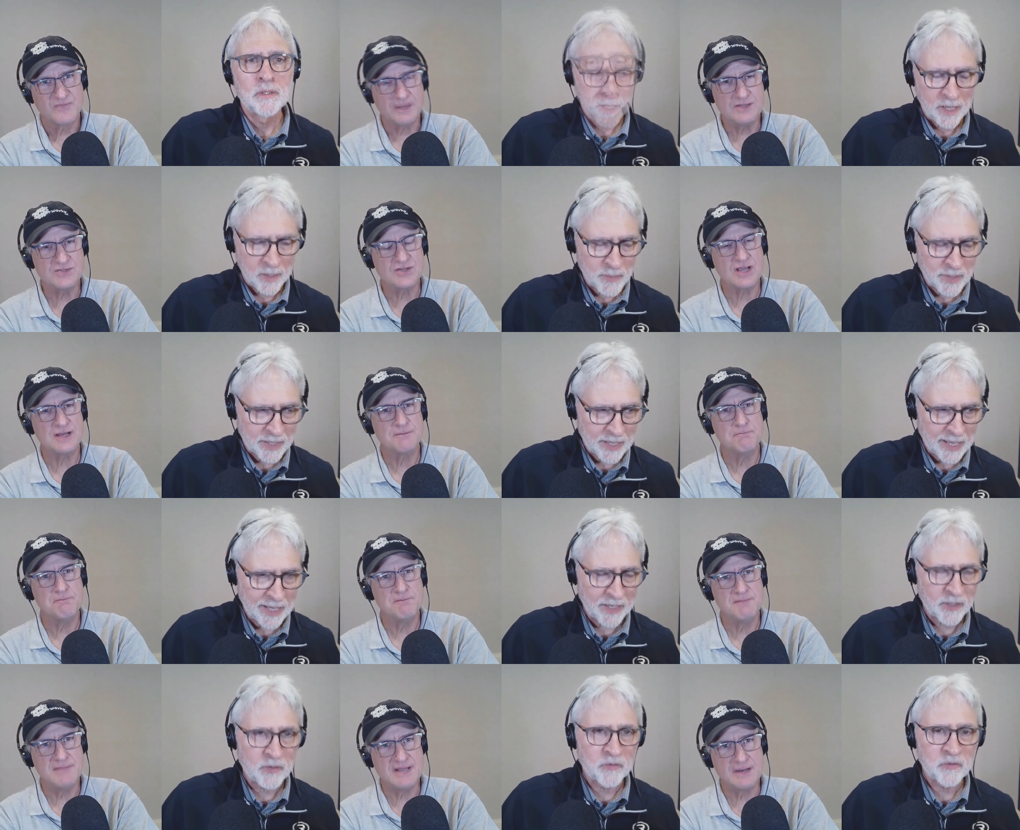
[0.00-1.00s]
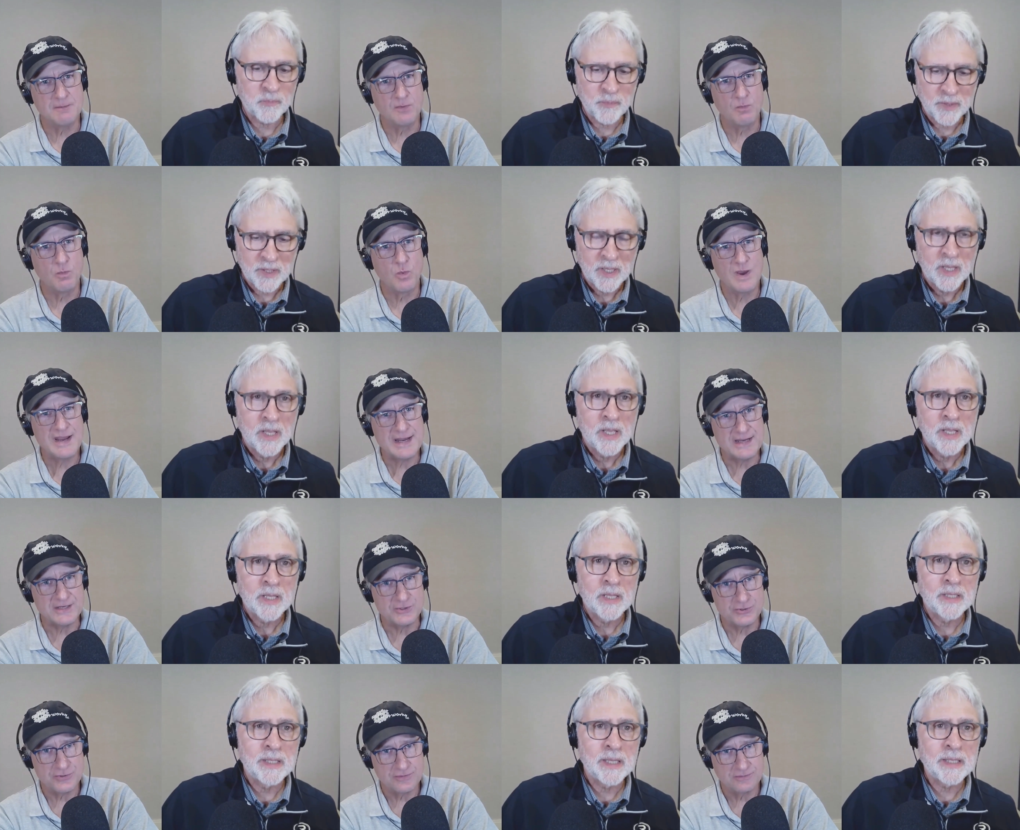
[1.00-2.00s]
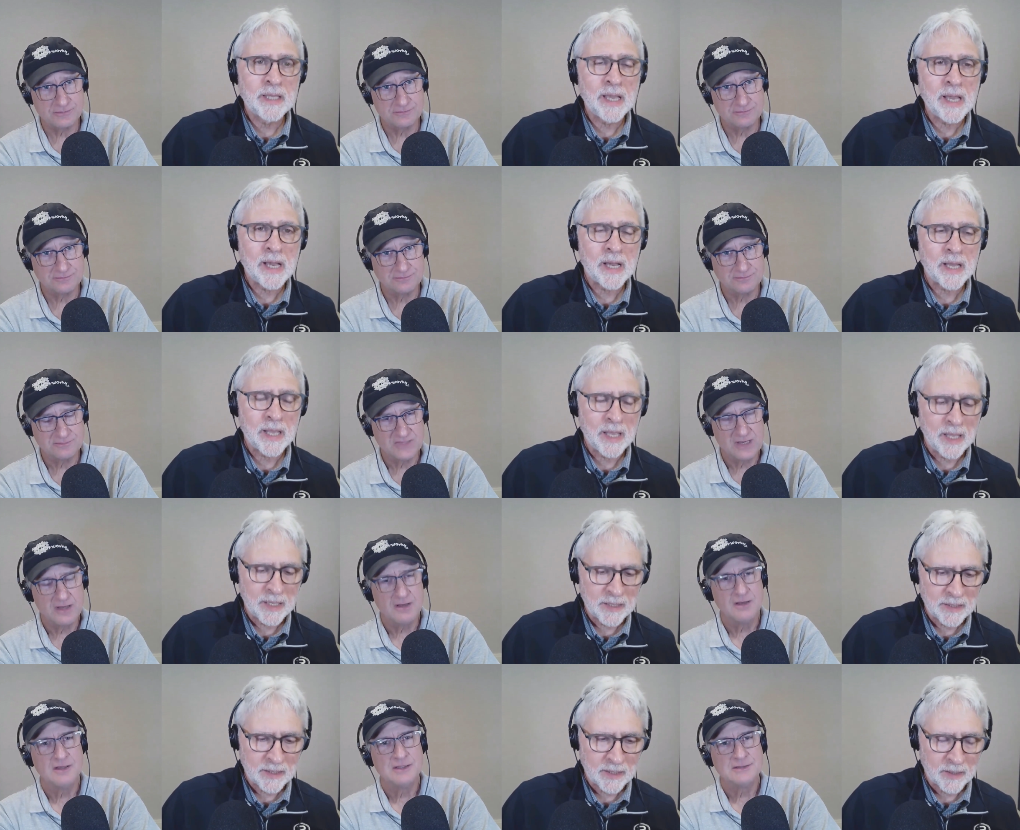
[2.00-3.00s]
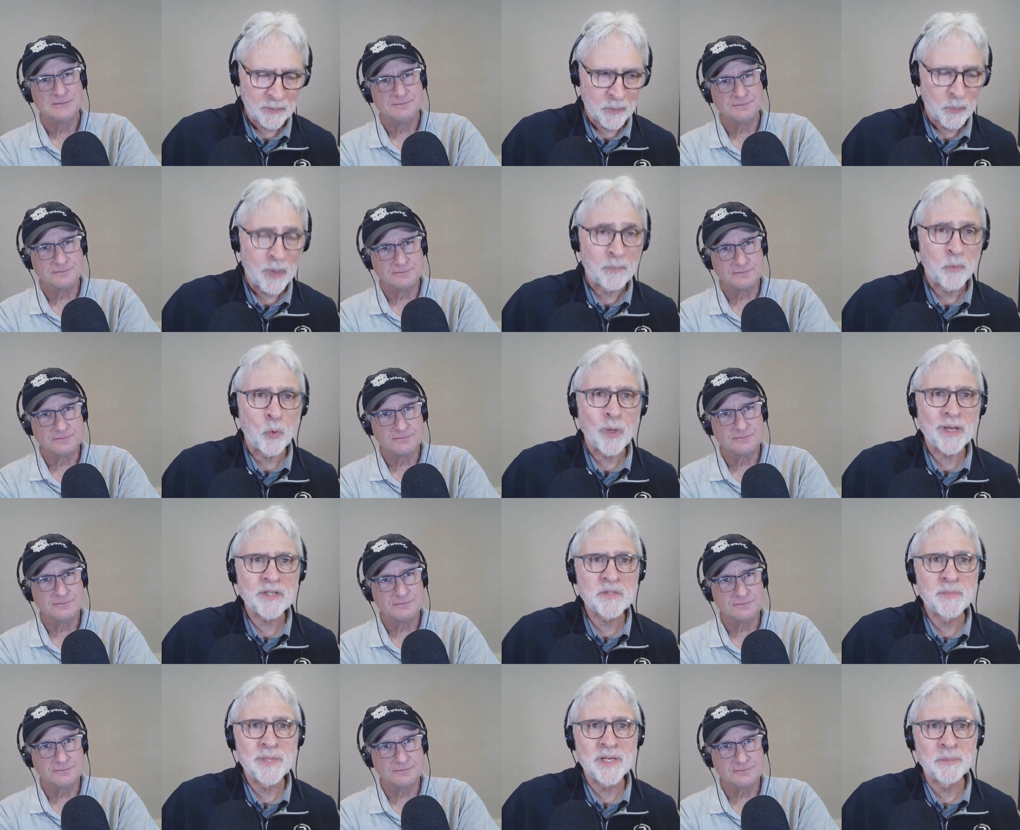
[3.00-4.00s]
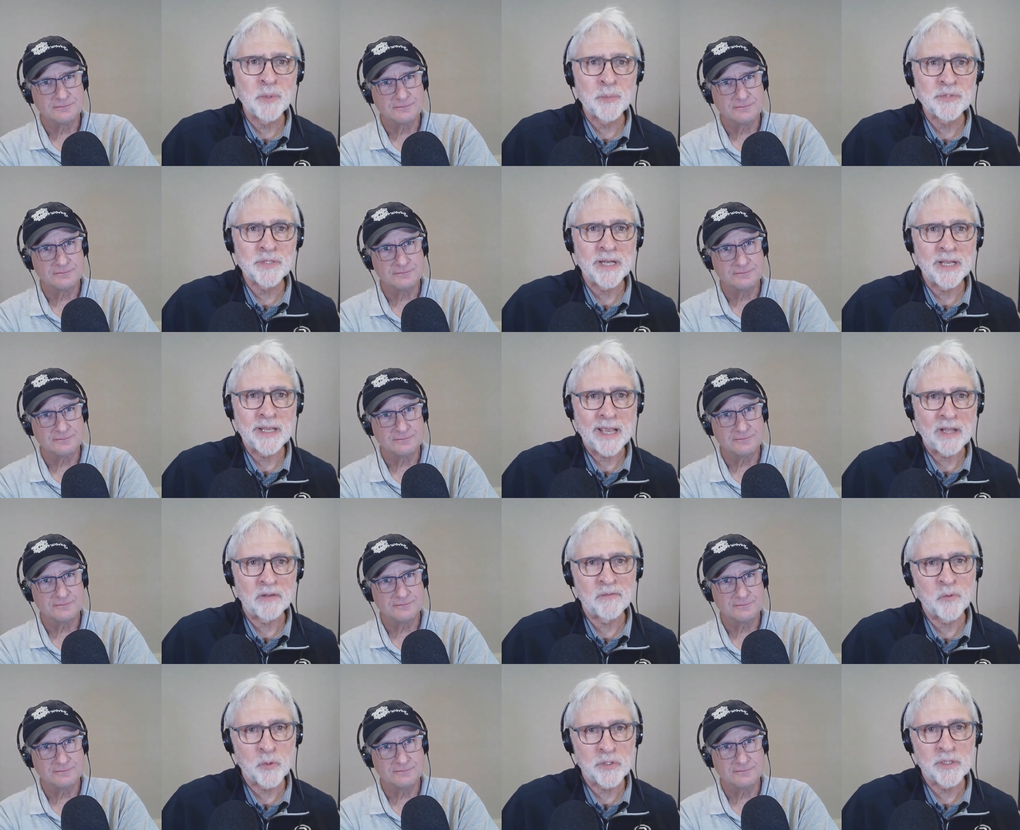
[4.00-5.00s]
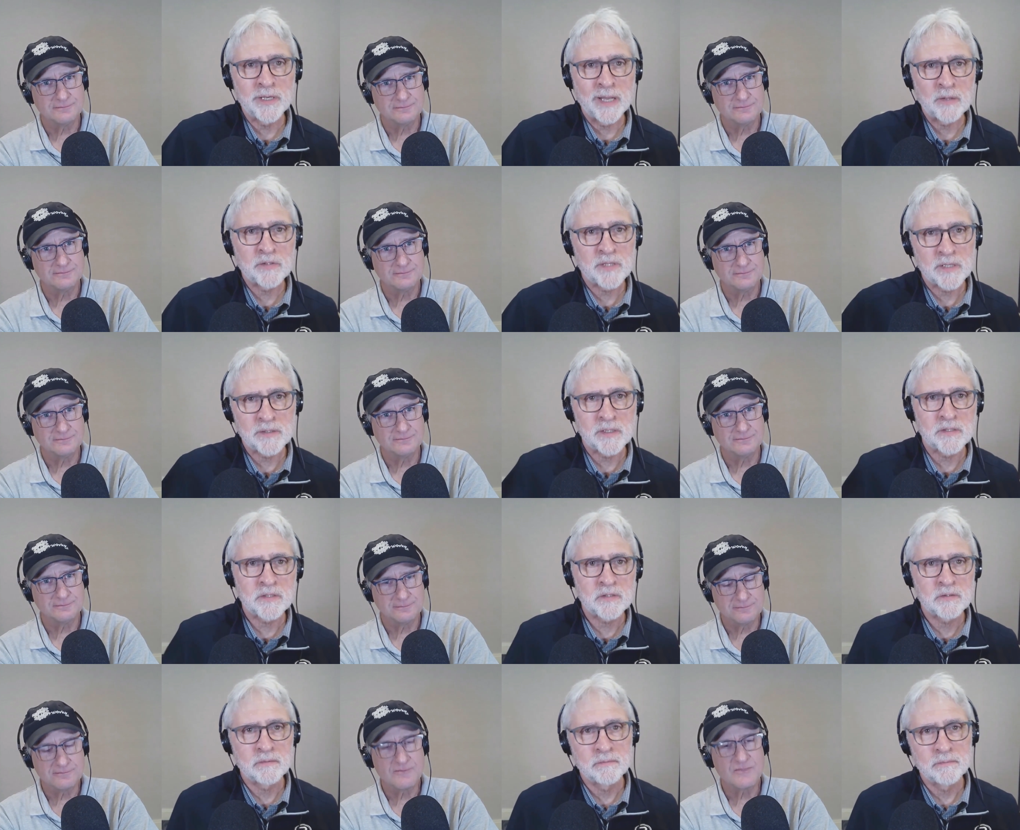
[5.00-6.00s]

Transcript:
Speaker 1: a it's mechanical like minimum wage? Yeah, and uh, what what is minimum today? California now says it's